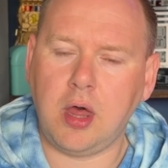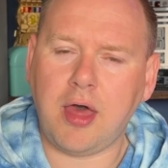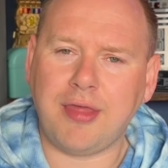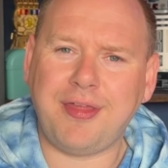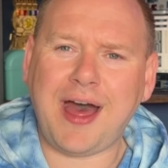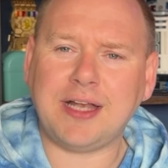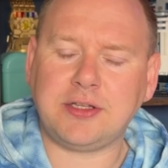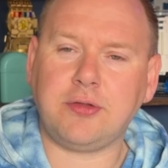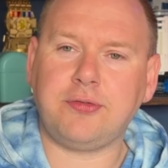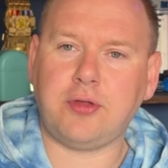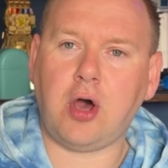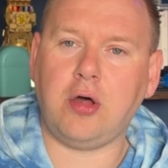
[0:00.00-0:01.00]
That
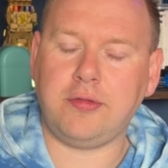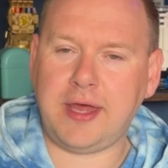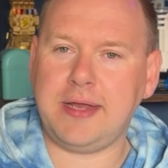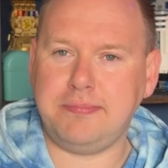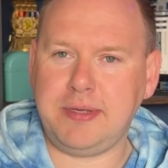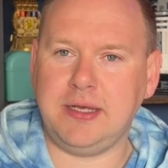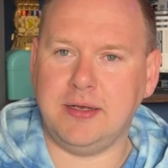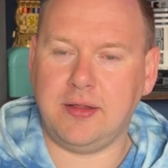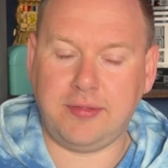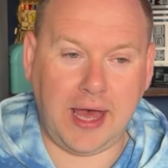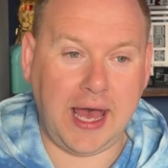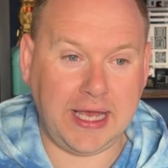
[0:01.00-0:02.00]
does not then mean
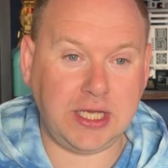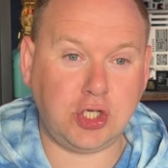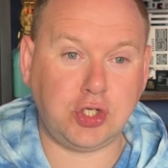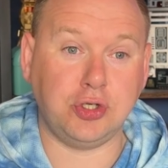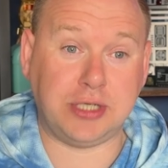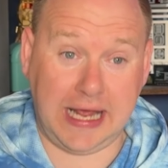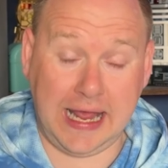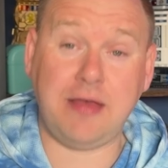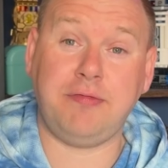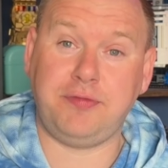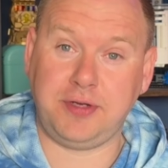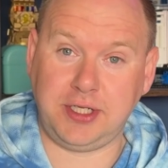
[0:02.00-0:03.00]
that I should
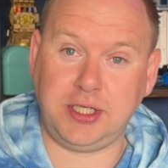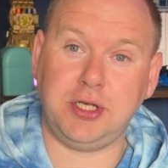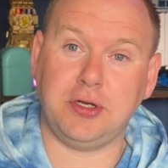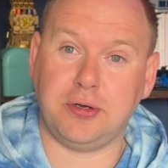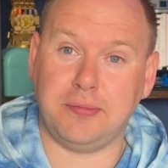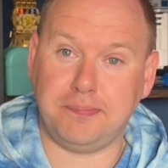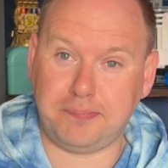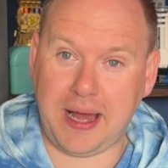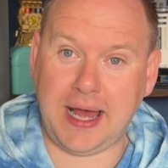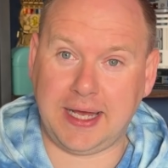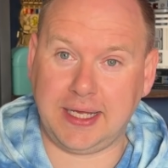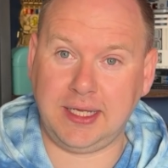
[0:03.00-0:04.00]
every year
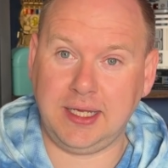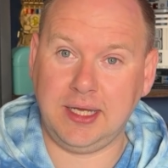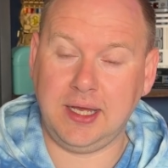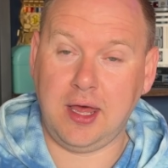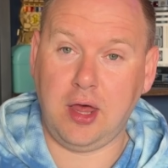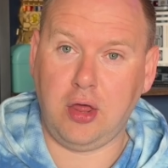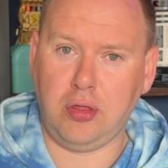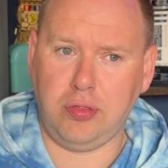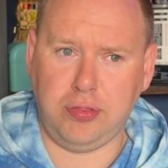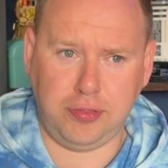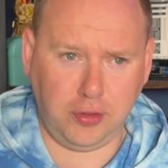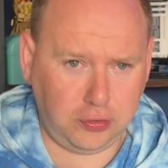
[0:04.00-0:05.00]
buy
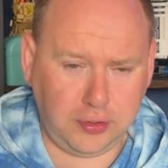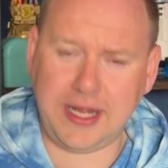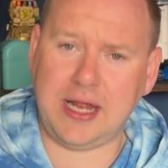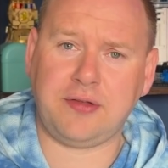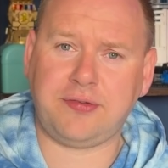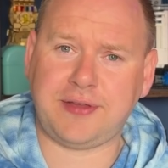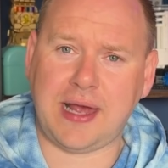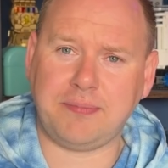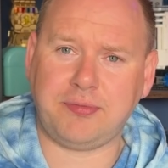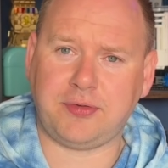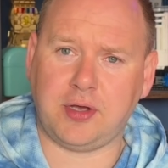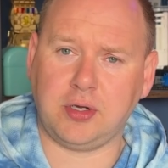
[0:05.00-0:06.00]
the latest
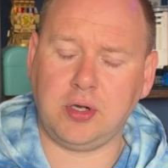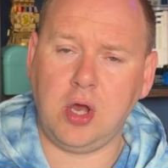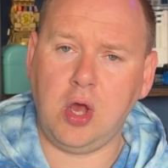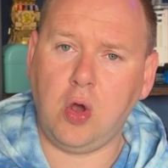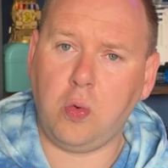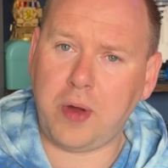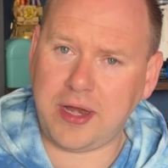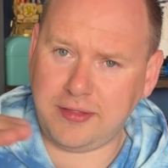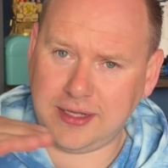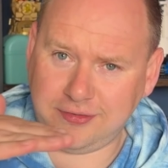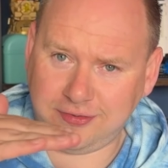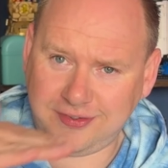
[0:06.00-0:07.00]
Samsung when
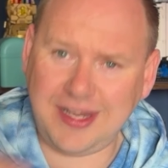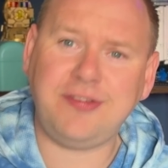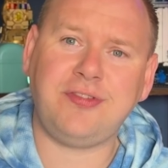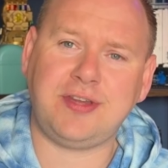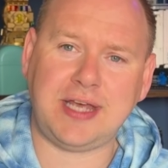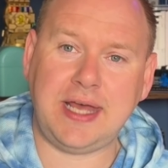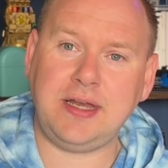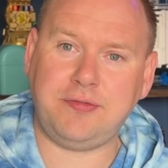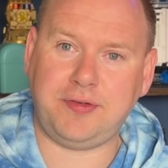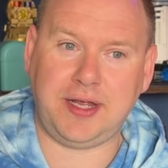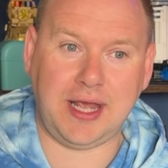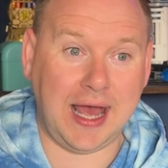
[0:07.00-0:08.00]
they cease to
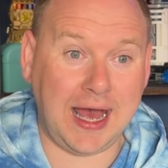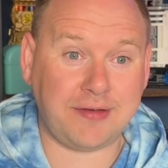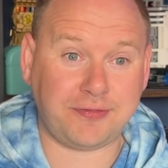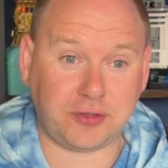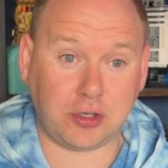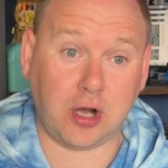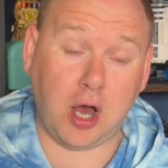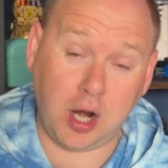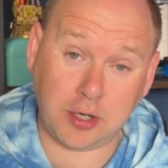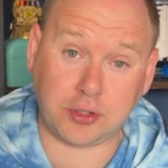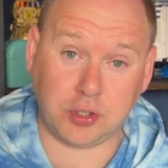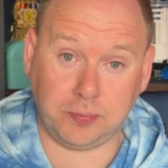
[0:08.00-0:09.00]
innovate after
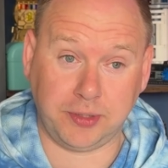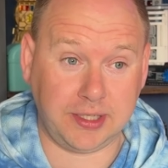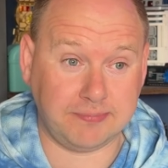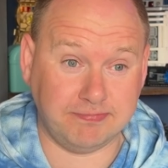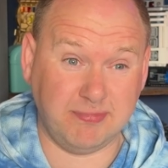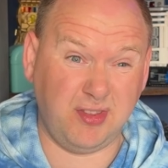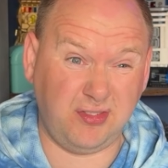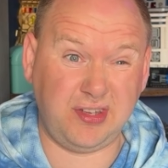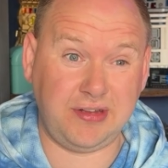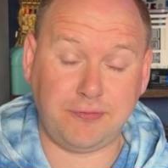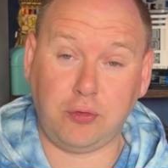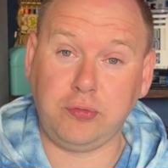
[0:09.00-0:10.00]
arguably the
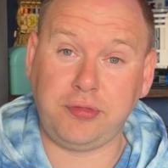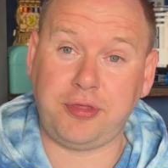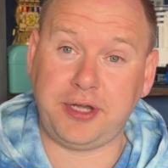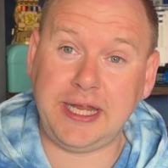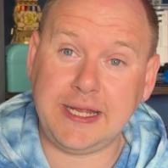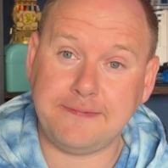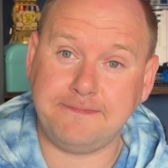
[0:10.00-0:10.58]
Z Fold 3.